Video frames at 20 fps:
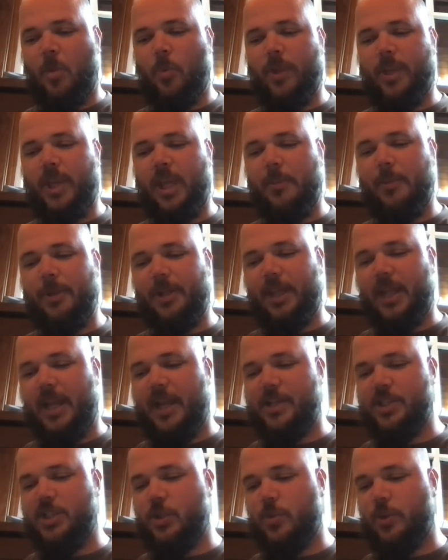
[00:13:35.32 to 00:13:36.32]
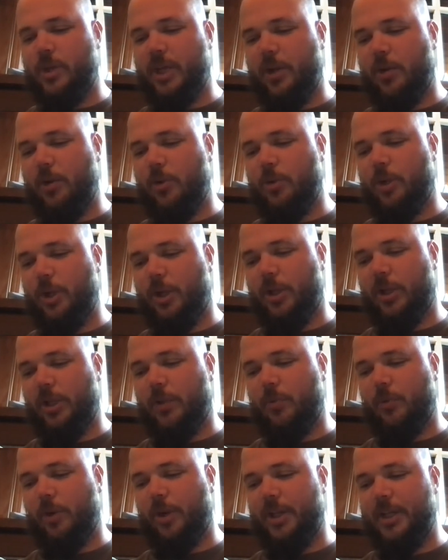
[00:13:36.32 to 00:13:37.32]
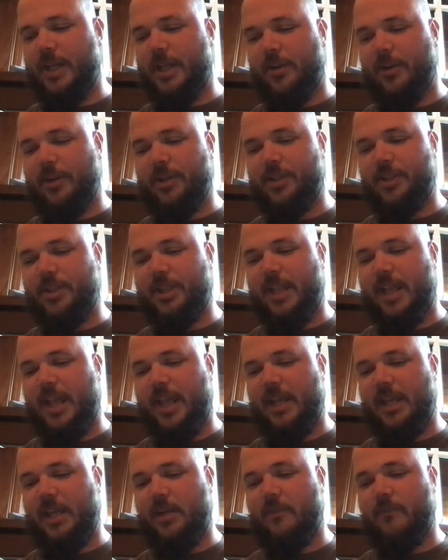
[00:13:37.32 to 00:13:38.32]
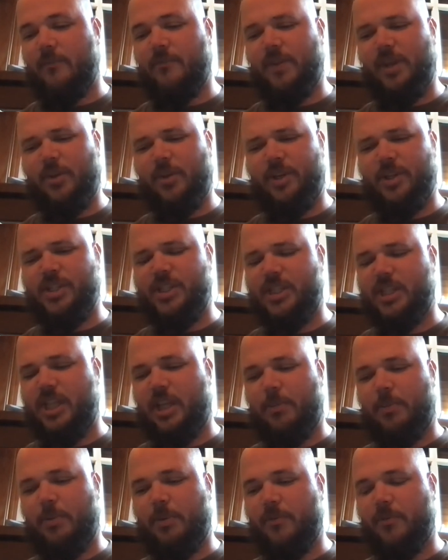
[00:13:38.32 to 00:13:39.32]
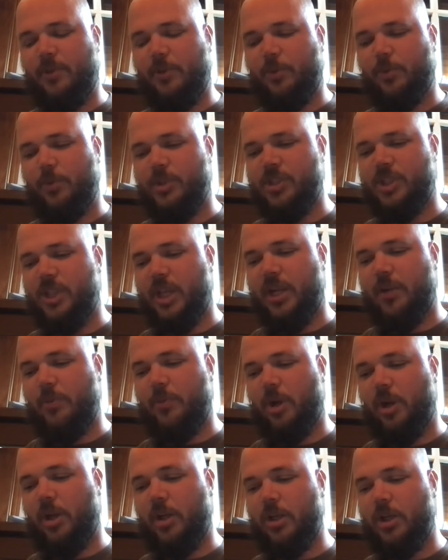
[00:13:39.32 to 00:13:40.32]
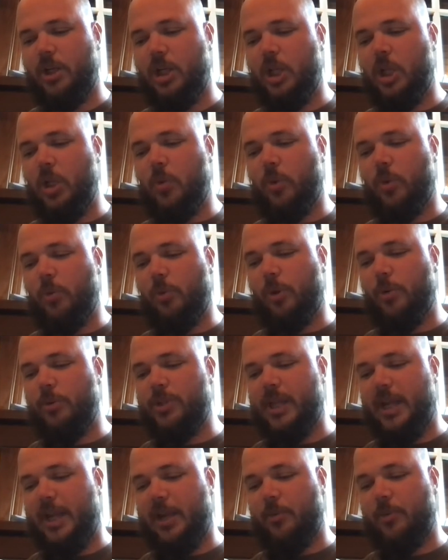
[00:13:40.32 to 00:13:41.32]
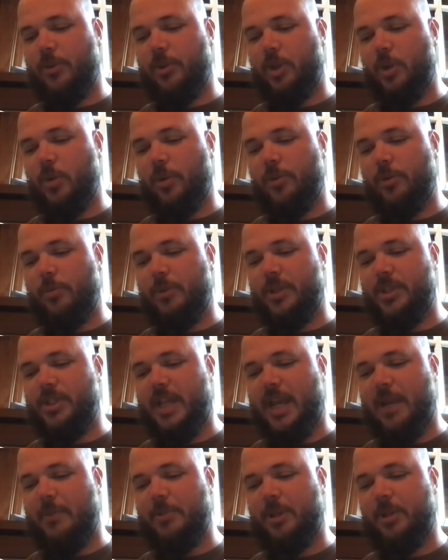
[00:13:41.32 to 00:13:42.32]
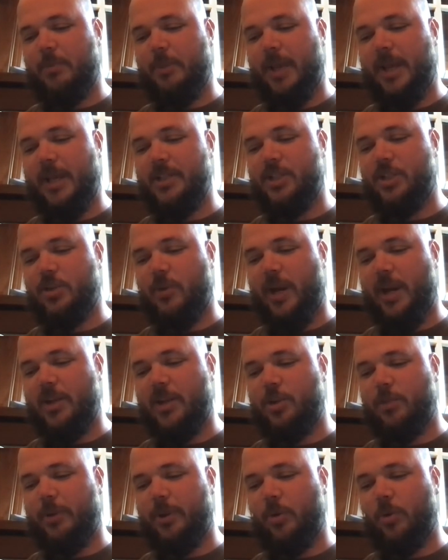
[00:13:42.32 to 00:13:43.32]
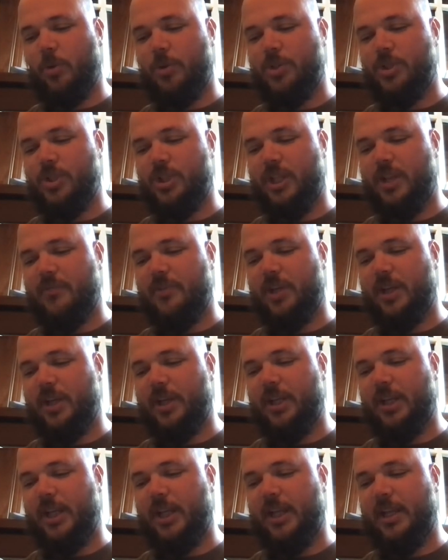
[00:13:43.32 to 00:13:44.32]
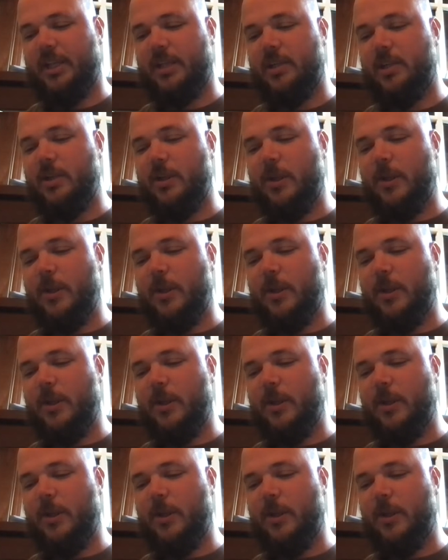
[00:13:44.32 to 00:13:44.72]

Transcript: We came at last to a narrow gully running down into the canyon, very steep and filled with slide rock. We rode down with no other mishap than a bad scratch on my horse's left hind leg.